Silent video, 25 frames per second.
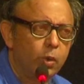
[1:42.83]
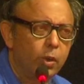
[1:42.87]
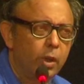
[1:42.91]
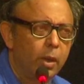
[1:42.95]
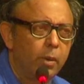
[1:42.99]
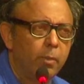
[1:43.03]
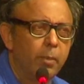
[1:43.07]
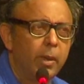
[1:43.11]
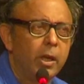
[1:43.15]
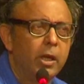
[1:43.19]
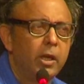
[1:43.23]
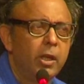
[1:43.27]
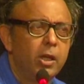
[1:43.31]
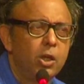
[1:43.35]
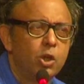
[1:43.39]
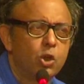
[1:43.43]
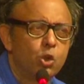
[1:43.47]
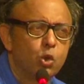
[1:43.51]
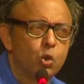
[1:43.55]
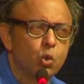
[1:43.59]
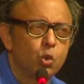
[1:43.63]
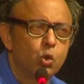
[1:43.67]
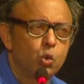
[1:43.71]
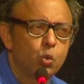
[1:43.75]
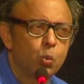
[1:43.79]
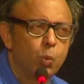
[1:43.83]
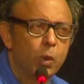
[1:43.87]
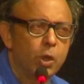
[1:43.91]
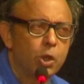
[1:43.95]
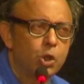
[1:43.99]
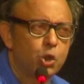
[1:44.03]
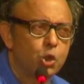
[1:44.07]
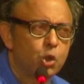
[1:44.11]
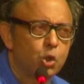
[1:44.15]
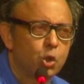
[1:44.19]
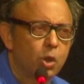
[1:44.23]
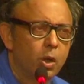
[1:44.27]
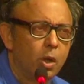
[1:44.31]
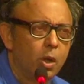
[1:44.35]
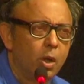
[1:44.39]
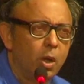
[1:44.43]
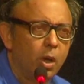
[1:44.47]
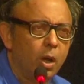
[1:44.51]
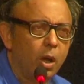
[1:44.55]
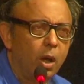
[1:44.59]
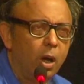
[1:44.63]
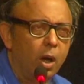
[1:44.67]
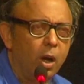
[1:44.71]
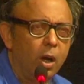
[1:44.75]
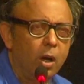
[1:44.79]
There are many issues which
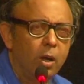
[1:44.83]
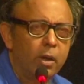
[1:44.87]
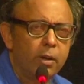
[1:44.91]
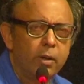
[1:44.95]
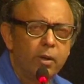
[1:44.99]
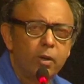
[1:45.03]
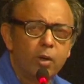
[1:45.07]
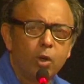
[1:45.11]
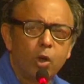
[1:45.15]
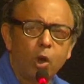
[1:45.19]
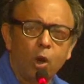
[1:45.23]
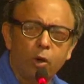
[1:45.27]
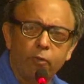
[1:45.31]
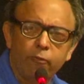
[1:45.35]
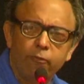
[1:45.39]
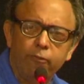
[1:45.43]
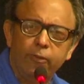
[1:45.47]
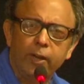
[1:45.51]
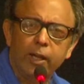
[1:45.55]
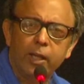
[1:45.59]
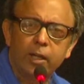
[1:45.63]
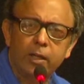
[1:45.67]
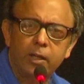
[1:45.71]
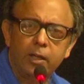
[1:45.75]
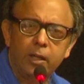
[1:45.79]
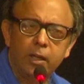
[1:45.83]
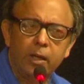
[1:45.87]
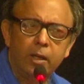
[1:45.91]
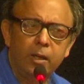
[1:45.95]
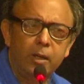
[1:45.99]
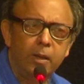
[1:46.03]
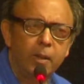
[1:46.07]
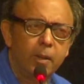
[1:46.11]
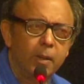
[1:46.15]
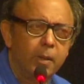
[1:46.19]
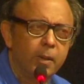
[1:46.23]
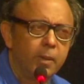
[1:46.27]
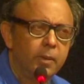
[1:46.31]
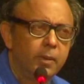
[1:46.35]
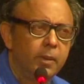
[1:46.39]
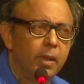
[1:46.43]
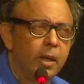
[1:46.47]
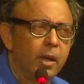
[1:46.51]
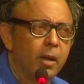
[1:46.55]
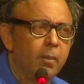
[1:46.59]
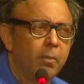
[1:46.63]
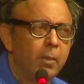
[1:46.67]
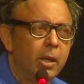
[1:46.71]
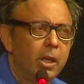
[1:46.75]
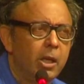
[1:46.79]
are conflicted.
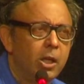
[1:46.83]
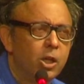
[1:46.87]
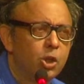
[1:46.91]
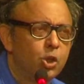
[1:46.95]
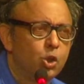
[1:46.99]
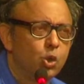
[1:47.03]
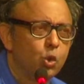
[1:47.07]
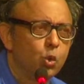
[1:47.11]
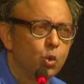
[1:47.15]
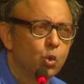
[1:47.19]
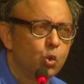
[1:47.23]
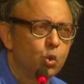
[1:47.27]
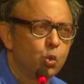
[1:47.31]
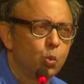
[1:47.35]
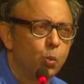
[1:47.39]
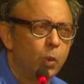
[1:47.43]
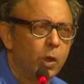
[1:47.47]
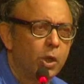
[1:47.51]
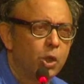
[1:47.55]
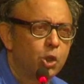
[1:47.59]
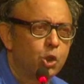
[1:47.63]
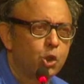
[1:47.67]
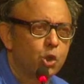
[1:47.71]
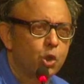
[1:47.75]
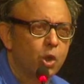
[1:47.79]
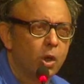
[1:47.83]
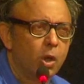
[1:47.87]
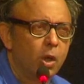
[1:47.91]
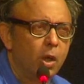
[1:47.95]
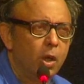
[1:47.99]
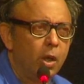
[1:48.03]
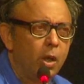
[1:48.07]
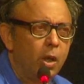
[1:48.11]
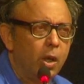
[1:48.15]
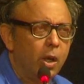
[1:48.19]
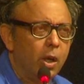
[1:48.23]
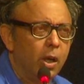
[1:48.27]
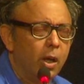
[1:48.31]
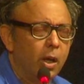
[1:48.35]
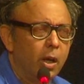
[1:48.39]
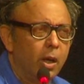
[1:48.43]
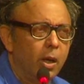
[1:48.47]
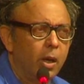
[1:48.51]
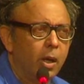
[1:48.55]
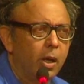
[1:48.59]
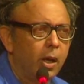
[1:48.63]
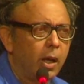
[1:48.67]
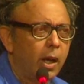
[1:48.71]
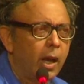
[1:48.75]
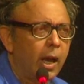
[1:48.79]
There are many issues which
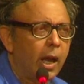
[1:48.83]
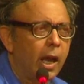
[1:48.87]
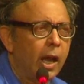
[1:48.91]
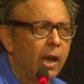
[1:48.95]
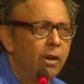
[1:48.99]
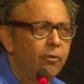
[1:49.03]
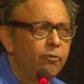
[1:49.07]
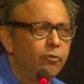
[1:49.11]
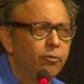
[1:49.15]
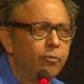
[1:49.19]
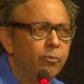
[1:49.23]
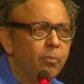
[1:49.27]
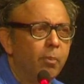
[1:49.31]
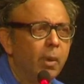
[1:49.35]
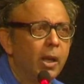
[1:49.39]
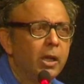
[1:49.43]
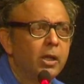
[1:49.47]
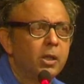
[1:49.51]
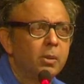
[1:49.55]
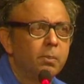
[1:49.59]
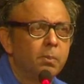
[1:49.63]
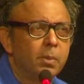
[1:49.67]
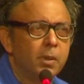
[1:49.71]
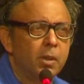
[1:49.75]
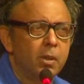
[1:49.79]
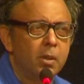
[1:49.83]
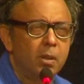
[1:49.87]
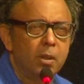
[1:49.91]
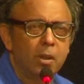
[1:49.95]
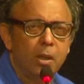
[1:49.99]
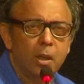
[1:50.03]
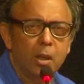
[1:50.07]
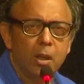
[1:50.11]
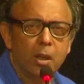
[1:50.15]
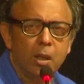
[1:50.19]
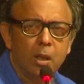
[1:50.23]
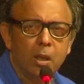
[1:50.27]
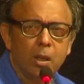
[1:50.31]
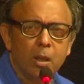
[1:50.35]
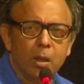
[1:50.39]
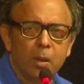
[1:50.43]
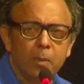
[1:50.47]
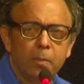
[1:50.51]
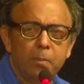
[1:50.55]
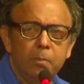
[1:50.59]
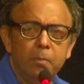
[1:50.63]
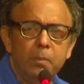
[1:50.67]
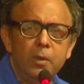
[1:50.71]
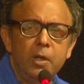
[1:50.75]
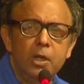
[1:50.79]
have
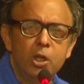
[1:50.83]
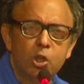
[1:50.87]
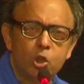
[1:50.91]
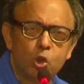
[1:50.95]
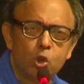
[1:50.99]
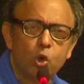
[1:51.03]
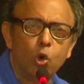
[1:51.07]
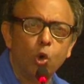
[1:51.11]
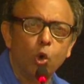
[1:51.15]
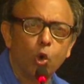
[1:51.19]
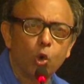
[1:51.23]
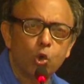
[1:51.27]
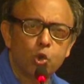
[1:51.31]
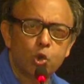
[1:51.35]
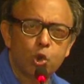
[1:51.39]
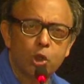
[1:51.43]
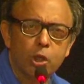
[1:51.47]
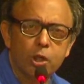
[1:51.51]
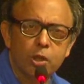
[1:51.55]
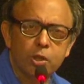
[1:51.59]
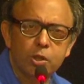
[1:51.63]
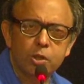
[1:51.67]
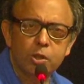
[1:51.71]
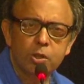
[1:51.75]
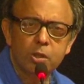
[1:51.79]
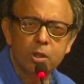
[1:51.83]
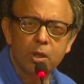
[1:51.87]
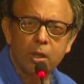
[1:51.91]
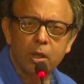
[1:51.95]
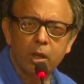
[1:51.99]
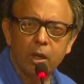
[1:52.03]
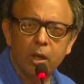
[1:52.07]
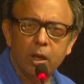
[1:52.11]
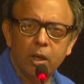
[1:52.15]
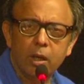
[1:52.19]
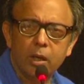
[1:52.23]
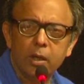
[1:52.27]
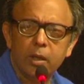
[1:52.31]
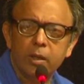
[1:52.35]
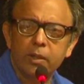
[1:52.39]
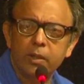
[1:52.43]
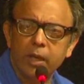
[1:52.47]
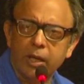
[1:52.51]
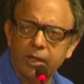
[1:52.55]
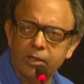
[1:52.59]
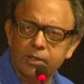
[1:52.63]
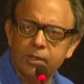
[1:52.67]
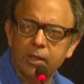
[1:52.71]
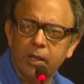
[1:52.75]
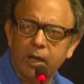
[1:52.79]
multiple discourses
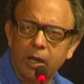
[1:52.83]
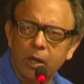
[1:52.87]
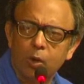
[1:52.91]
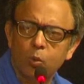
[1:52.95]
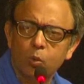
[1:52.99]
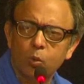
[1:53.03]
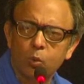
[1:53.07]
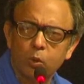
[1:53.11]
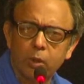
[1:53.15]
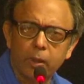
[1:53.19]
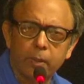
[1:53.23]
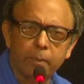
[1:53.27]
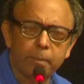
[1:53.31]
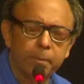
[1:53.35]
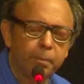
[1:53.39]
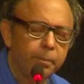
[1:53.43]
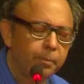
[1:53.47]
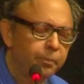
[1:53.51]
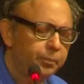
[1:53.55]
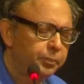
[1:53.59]
that surround them.